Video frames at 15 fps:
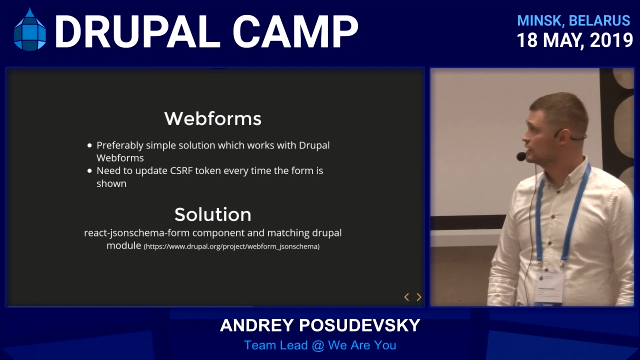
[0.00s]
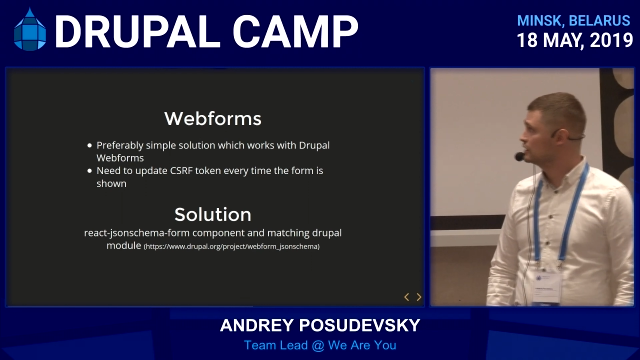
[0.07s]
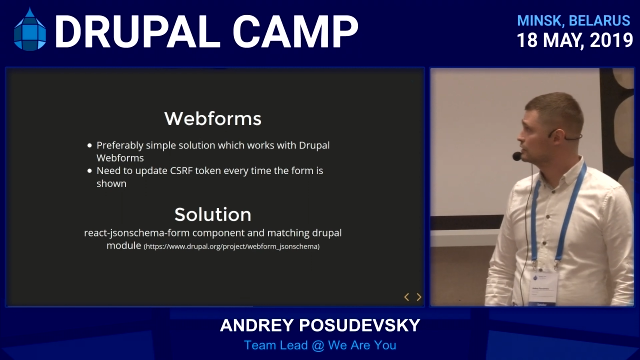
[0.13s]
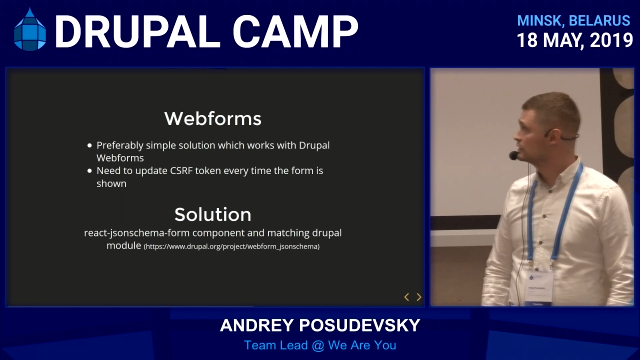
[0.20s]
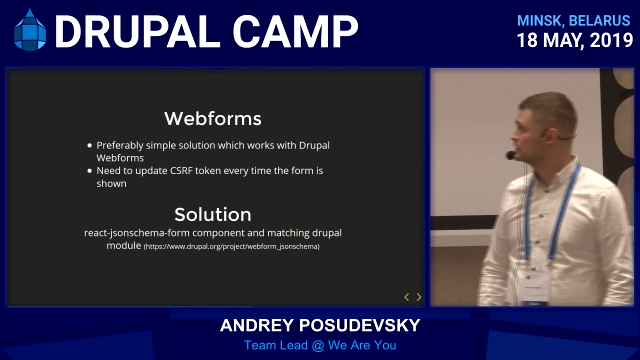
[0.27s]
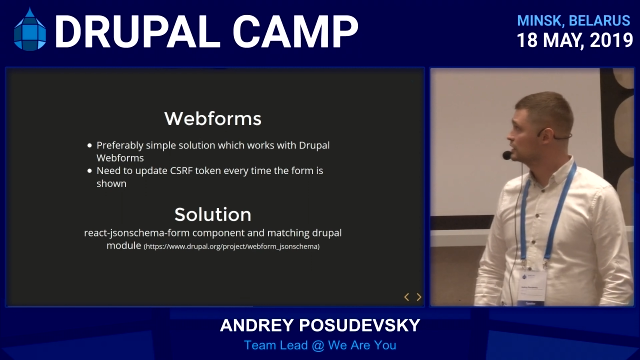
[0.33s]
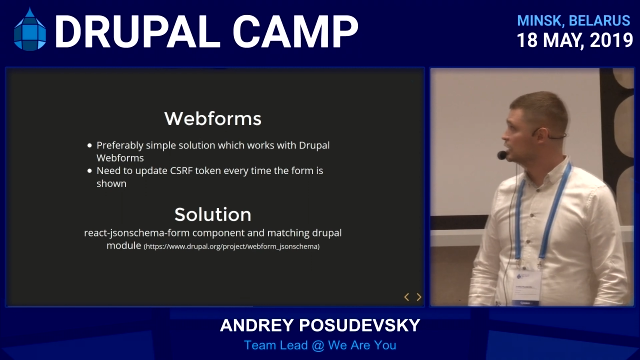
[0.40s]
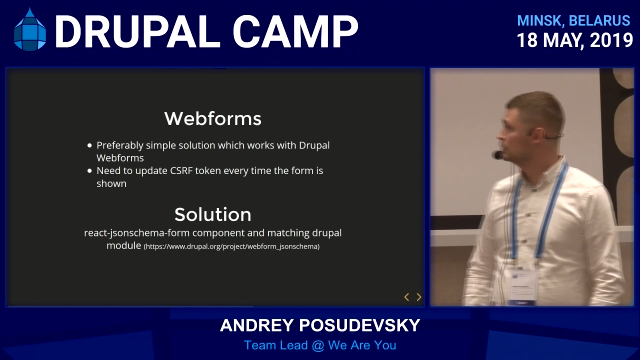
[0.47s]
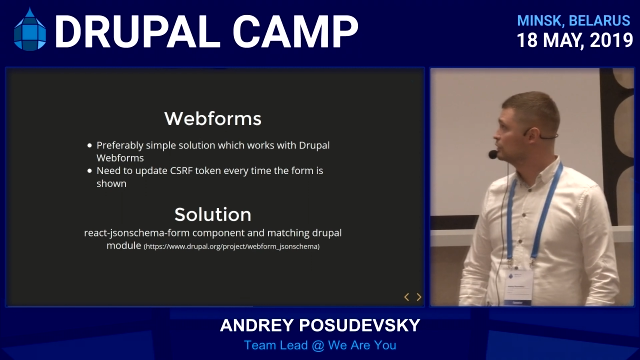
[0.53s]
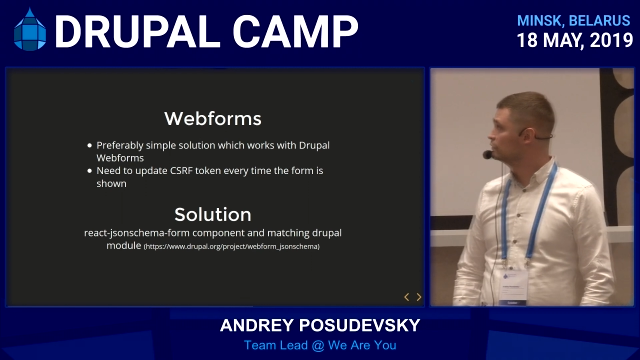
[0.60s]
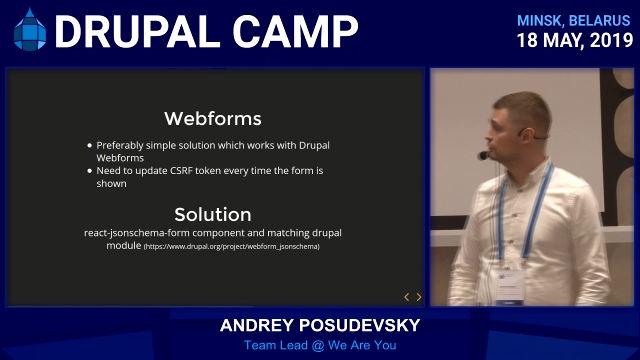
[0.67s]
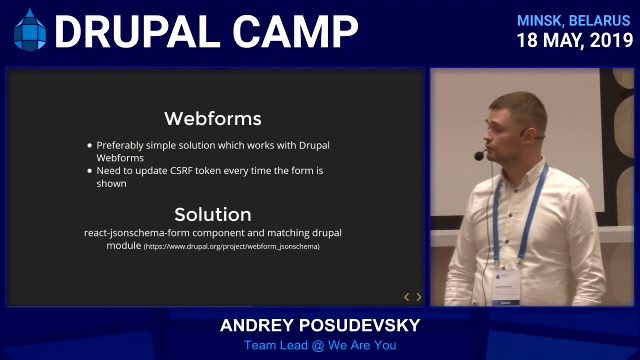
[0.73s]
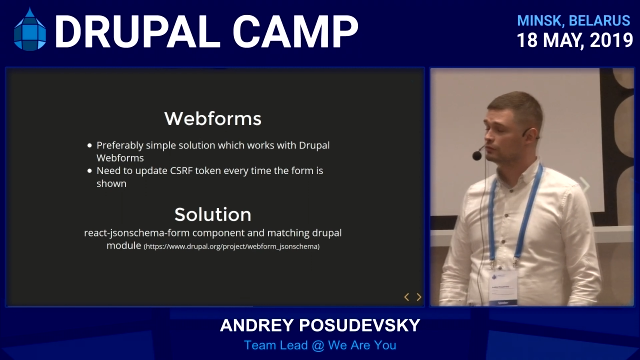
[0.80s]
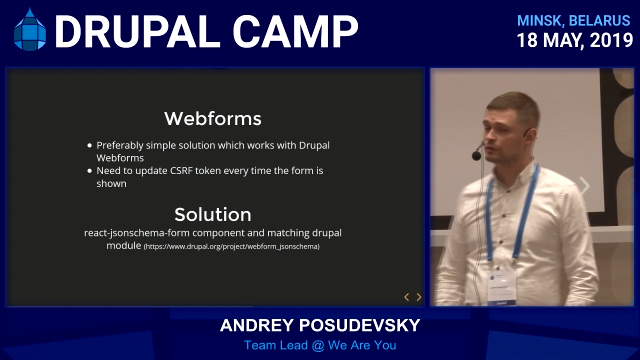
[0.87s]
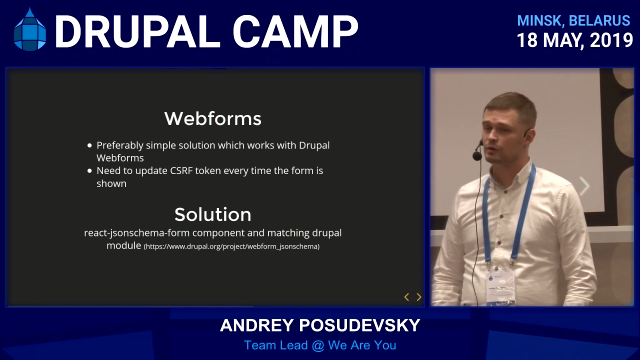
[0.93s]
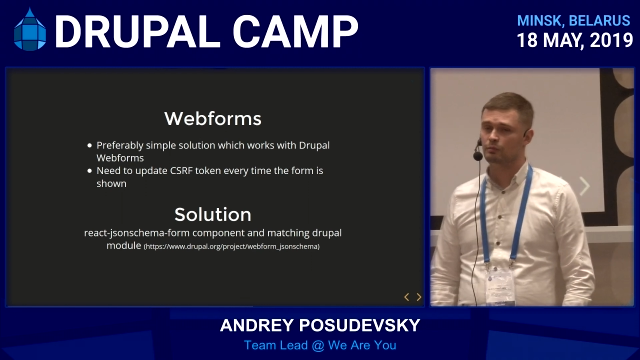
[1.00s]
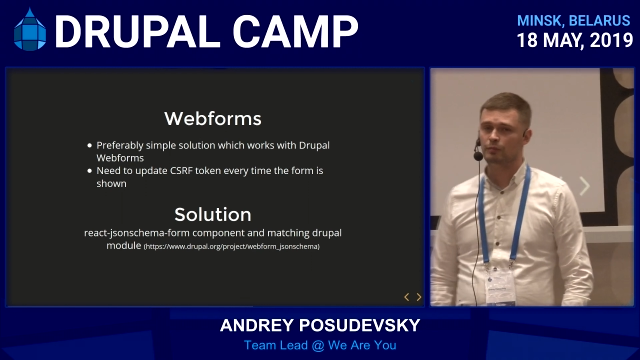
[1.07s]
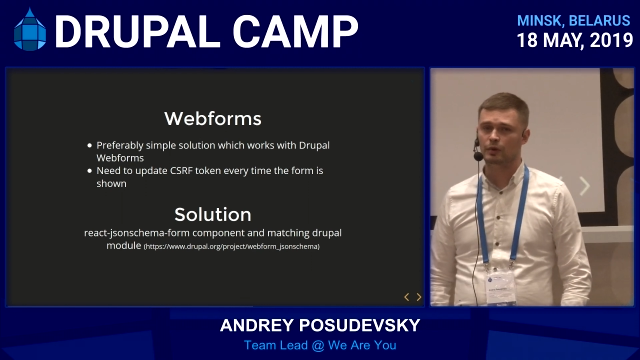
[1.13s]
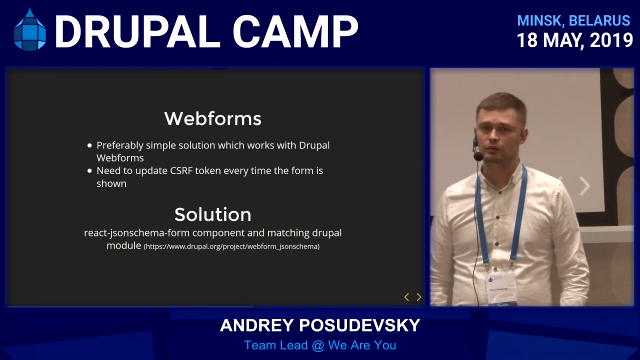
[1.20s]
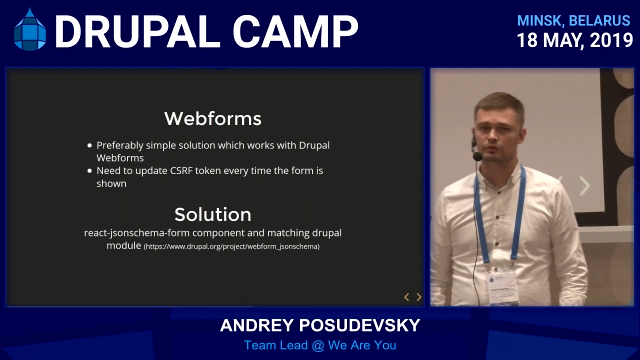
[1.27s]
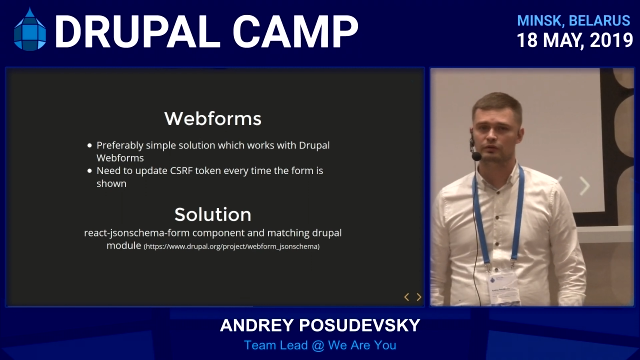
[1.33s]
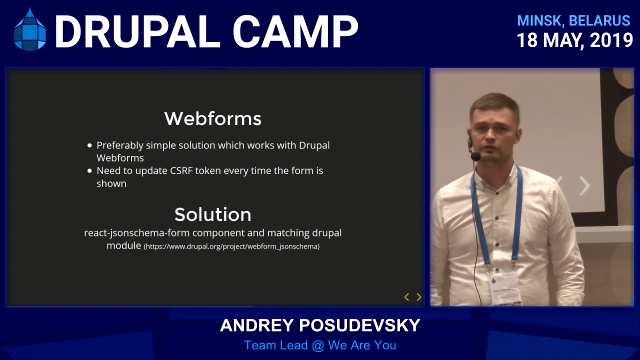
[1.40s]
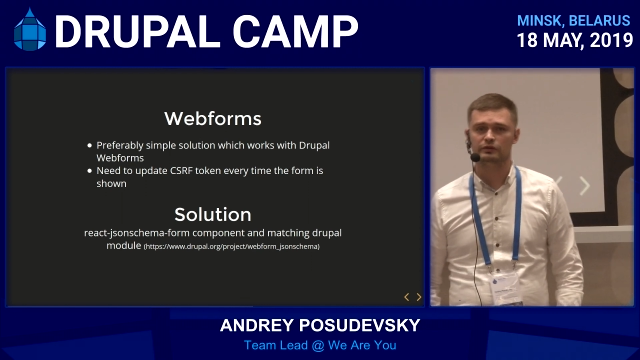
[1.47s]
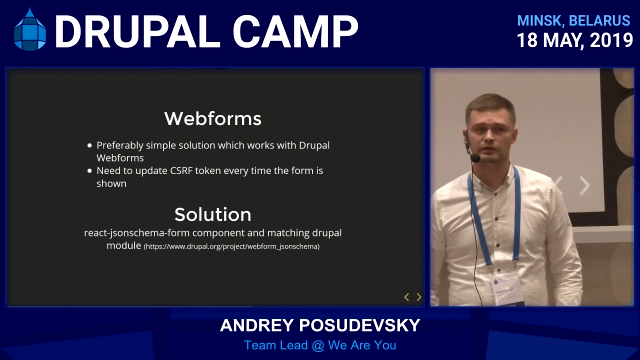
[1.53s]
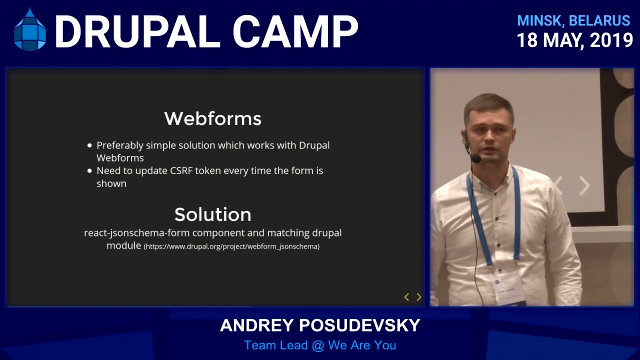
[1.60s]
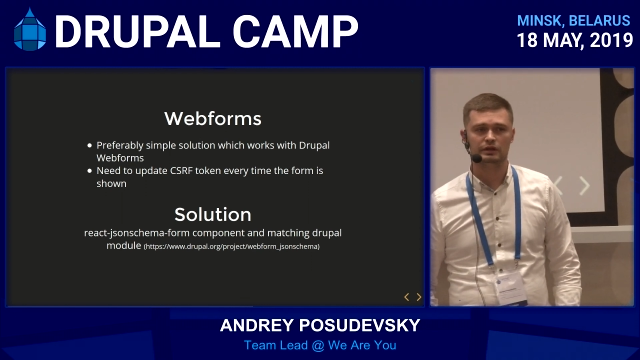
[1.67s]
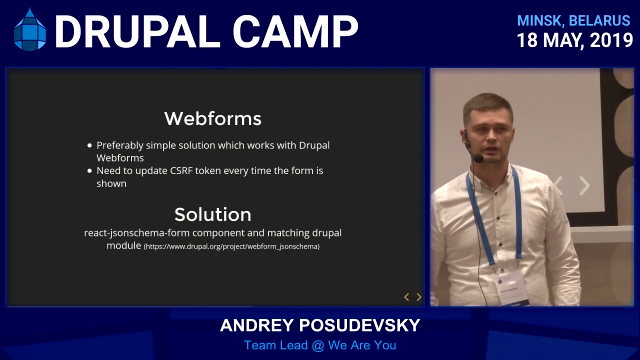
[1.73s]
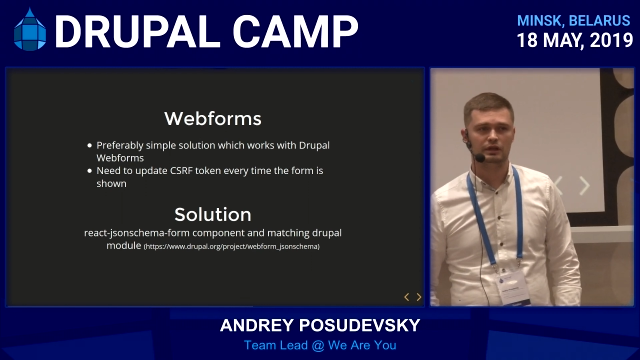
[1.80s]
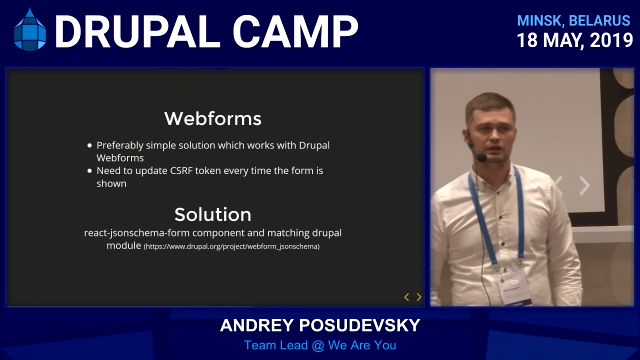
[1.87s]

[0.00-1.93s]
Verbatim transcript: JSON schema form component